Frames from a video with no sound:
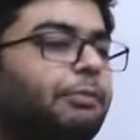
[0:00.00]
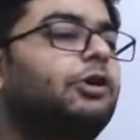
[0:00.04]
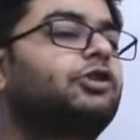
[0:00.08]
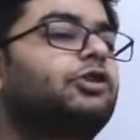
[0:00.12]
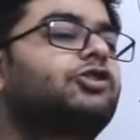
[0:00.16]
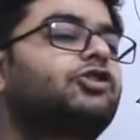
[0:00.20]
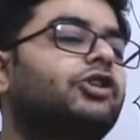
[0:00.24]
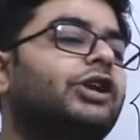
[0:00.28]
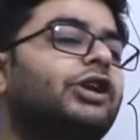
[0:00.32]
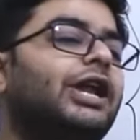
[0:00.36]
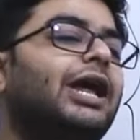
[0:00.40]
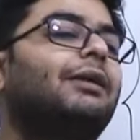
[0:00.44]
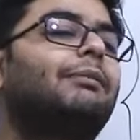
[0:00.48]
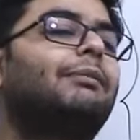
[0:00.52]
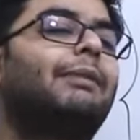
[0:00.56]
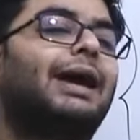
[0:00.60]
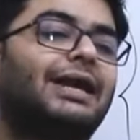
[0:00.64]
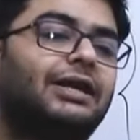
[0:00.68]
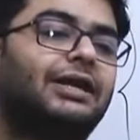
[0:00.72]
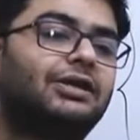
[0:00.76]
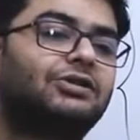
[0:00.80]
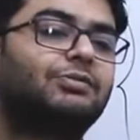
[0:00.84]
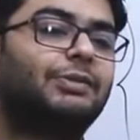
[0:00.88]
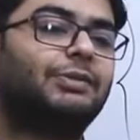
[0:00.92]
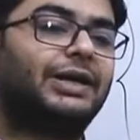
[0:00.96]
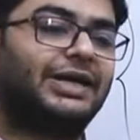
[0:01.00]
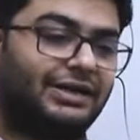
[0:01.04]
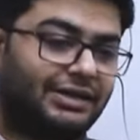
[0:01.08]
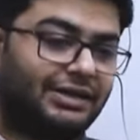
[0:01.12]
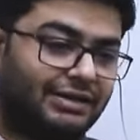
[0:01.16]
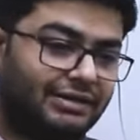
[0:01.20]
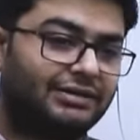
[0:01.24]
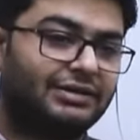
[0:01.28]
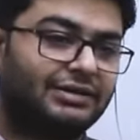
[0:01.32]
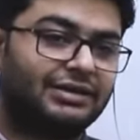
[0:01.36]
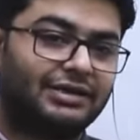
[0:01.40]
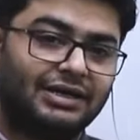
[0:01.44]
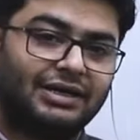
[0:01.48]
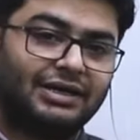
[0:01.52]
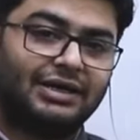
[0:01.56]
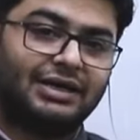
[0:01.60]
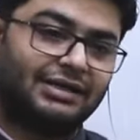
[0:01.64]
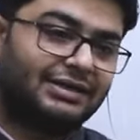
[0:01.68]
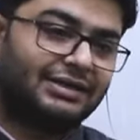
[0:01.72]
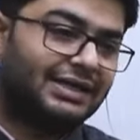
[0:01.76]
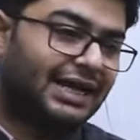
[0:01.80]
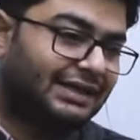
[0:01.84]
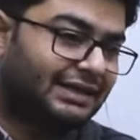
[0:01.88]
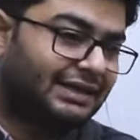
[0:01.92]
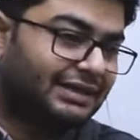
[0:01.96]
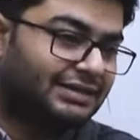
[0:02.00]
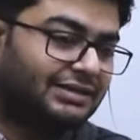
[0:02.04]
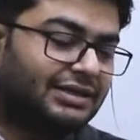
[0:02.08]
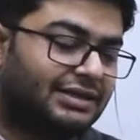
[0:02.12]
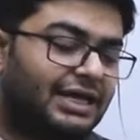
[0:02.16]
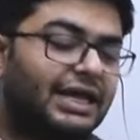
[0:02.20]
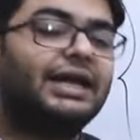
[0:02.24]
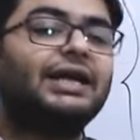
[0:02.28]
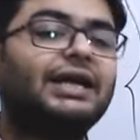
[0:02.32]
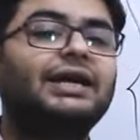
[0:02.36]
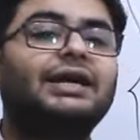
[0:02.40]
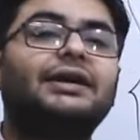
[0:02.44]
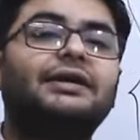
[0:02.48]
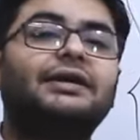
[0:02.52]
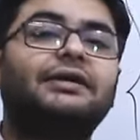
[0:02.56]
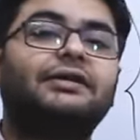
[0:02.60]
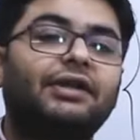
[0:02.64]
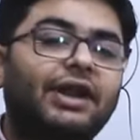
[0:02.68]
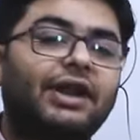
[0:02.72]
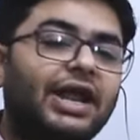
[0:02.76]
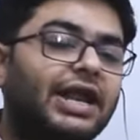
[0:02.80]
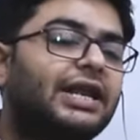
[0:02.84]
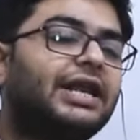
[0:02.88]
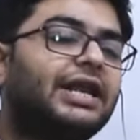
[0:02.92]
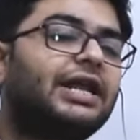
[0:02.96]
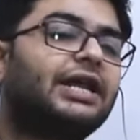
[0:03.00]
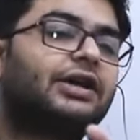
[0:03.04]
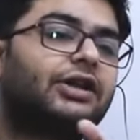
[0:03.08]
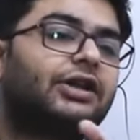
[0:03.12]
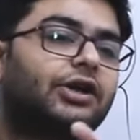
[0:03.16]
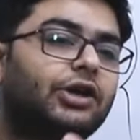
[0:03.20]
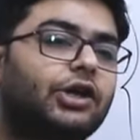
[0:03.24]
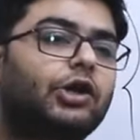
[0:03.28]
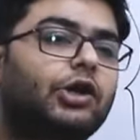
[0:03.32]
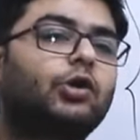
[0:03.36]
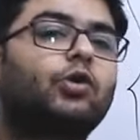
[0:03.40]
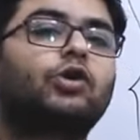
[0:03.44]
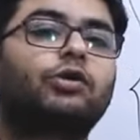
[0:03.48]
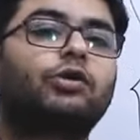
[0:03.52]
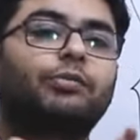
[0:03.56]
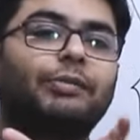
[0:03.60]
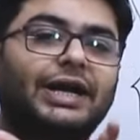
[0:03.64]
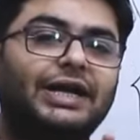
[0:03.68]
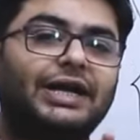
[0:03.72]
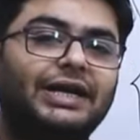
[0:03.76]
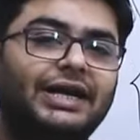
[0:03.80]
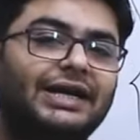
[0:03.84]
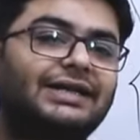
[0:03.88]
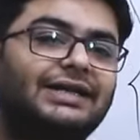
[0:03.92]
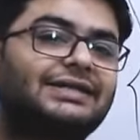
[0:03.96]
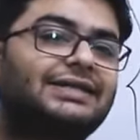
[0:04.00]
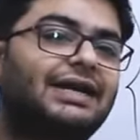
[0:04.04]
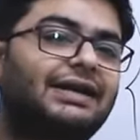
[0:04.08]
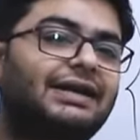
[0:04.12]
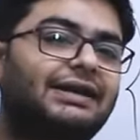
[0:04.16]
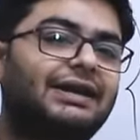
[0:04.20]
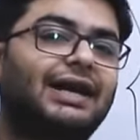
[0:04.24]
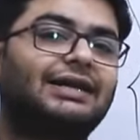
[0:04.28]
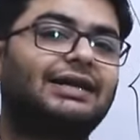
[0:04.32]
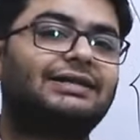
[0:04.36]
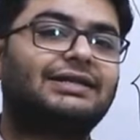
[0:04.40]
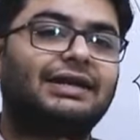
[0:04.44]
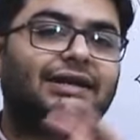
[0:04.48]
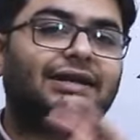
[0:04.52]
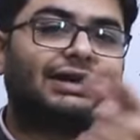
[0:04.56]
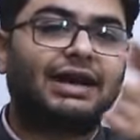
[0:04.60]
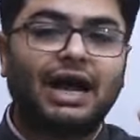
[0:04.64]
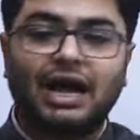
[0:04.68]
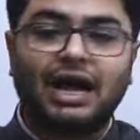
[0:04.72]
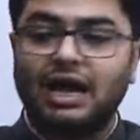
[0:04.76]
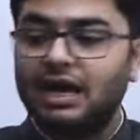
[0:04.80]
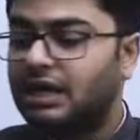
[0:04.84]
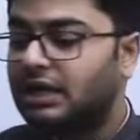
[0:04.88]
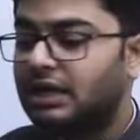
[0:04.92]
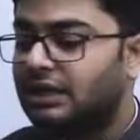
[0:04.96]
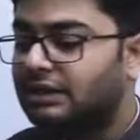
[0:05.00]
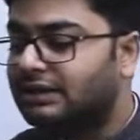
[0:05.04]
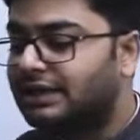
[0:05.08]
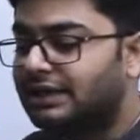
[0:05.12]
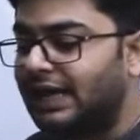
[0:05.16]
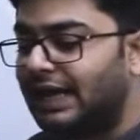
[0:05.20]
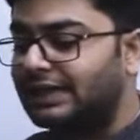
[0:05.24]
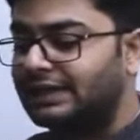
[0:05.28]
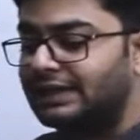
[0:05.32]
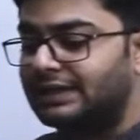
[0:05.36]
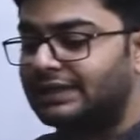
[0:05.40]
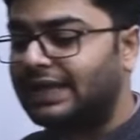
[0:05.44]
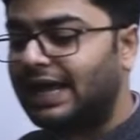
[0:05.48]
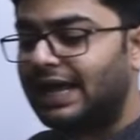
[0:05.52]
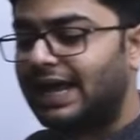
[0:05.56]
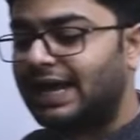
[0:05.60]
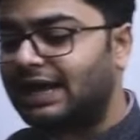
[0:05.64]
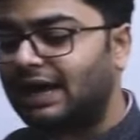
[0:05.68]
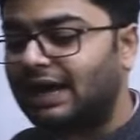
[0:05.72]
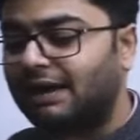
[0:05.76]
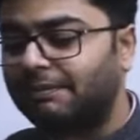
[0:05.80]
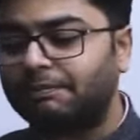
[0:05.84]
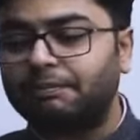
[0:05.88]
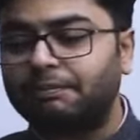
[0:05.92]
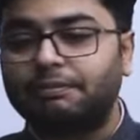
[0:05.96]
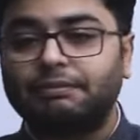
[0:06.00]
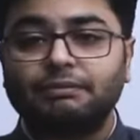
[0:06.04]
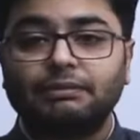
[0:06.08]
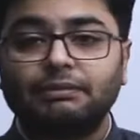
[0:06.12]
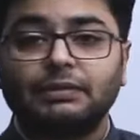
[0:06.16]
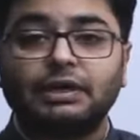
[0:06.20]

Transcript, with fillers: personnel management, that is the training, recruitment, etc., etc., then take up